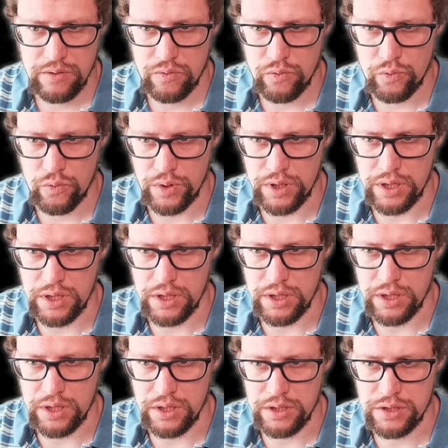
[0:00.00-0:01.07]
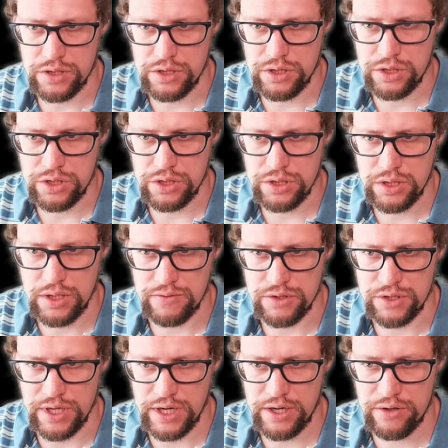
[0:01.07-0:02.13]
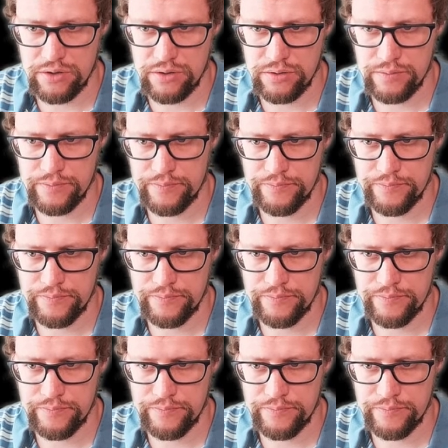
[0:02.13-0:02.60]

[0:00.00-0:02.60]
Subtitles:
which gives us an error.